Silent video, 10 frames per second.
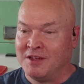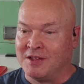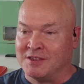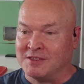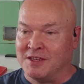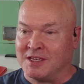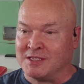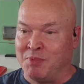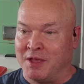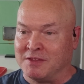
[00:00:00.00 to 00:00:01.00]
because the
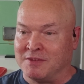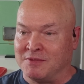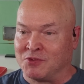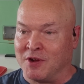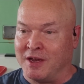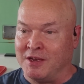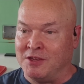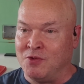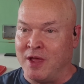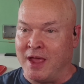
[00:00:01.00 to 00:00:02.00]
expense of trying to
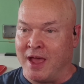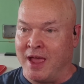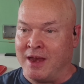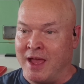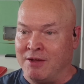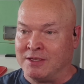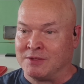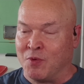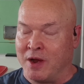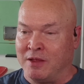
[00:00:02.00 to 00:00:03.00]
do AI now,
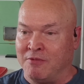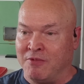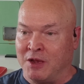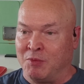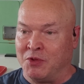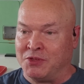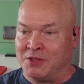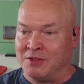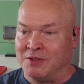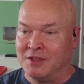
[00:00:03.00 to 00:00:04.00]
it's readily available
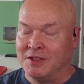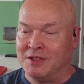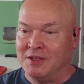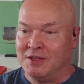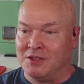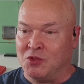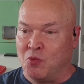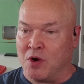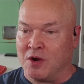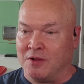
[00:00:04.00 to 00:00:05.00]
to the
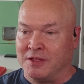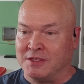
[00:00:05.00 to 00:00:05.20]
world.